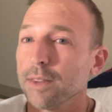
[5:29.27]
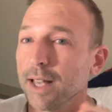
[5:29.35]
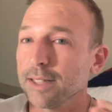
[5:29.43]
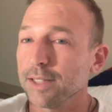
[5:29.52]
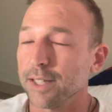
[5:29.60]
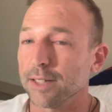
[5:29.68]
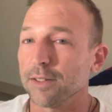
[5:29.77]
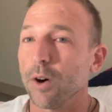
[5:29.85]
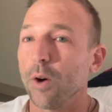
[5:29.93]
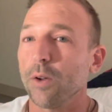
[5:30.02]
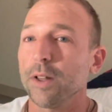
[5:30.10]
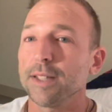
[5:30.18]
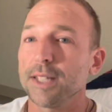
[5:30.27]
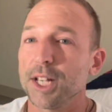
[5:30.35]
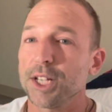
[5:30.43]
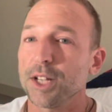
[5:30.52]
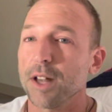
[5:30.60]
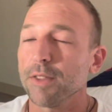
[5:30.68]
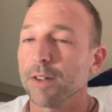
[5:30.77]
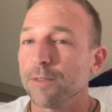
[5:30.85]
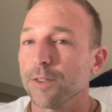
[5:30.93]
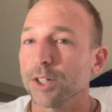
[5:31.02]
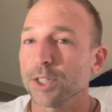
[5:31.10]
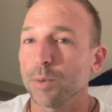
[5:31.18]
the whole intention of the
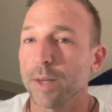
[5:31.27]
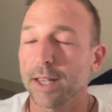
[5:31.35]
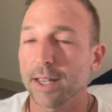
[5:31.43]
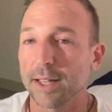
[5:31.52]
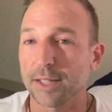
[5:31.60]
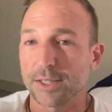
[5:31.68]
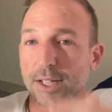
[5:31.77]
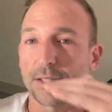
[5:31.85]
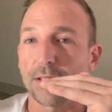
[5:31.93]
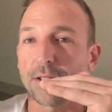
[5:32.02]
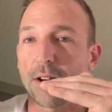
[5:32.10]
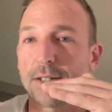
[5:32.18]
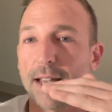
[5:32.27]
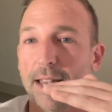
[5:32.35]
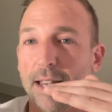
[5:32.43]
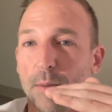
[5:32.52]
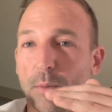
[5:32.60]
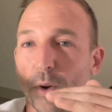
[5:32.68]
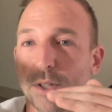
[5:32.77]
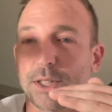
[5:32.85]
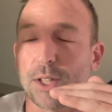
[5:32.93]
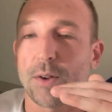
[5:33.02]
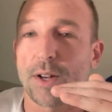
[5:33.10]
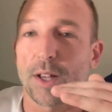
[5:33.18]
first week, is just to start taking in more
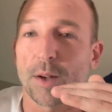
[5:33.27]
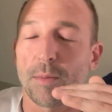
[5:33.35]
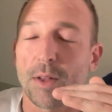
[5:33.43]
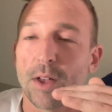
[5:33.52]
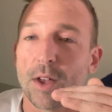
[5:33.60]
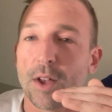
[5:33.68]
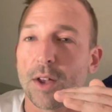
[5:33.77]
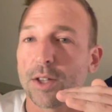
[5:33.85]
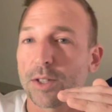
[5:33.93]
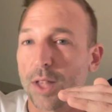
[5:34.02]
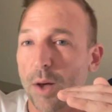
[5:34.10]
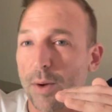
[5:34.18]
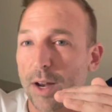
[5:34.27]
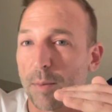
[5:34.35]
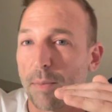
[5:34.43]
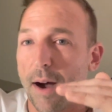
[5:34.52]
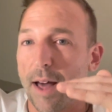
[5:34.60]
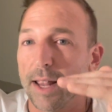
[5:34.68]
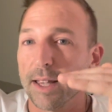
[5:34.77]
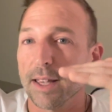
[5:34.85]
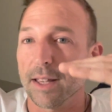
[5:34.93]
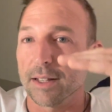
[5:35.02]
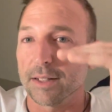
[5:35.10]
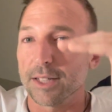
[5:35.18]
sodium, so that way your body
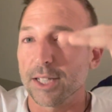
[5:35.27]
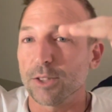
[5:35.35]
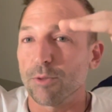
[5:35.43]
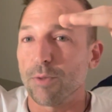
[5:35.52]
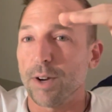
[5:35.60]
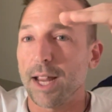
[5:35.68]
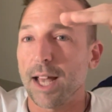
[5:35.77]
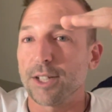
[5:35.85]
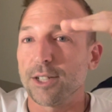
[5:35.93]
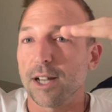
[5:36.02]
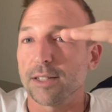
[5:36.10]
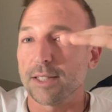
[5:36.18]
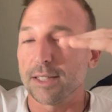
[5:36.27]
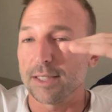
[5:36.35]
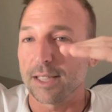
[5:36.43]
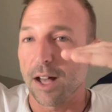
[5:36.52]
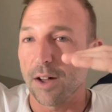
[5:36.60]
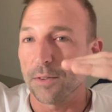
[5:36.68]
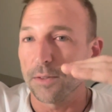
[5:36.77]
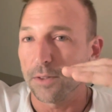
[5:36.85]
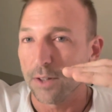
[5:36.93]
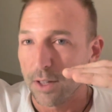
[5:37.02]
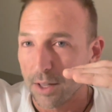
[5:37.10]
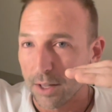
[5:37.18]
can just readjust itself
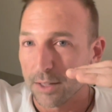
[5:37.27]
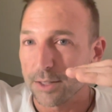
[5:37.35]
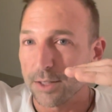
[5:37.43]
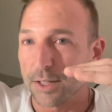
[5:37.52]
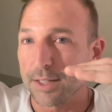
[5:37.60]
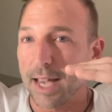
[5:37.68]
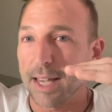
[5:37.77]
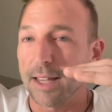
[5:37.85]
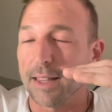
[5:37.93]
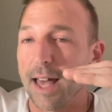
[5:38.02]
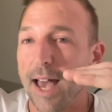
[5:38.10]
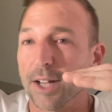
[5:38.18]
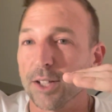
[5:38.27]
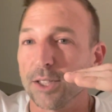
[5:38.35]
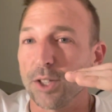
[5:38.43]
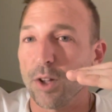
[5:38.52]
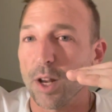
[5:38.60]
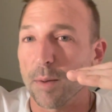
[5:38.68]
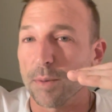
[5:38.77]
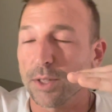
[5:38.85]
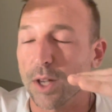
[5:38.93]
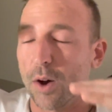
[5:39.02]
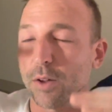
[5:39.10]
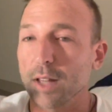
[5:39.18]
to taking in that extra sodium.
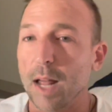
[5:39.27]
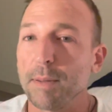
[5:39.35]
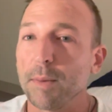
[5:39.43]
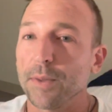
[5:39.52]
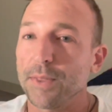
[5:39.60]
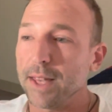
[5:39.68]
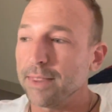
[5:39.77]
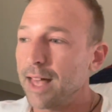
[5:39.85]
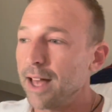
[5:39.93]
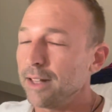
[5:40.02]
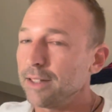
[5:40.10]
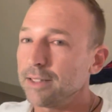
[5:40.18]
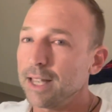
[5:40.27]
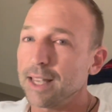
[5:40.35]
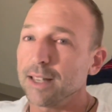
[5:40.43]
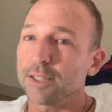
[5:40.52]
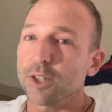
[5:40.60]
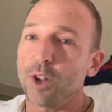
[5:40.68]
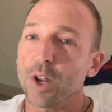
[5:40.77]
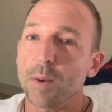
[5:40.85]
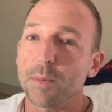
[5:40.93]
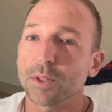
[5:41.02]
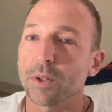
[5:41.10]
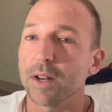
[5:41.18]
So a lot of people think that taking in sodium
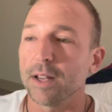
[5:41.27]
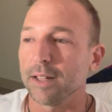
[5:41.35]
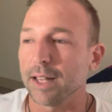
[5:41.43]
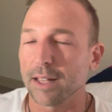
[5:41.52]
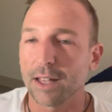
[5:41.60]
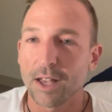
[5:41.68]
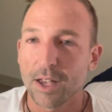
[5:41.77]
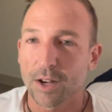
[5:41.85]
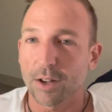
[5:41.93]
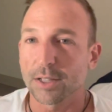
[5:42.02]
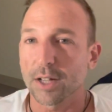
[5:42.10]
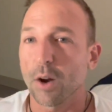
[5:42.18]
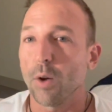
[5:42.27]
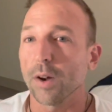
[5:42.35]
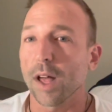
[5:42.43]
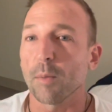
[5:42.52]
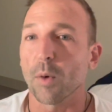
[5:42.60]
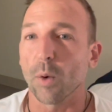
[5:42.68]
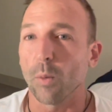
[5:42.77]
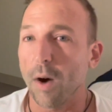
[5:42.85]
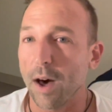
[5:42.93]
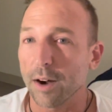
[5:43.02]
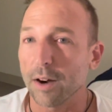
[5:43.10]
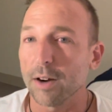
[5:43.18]
is going to like, you're going to start holding on more
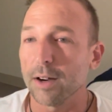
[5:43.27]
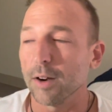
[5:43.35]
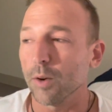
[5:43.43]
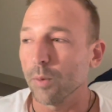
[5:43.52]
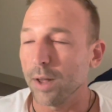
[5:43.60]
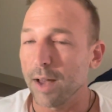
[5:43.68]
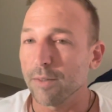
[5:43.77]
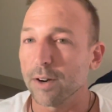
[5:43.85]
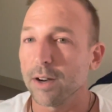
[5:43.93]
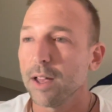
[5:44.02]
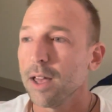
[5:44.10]
water or whatever.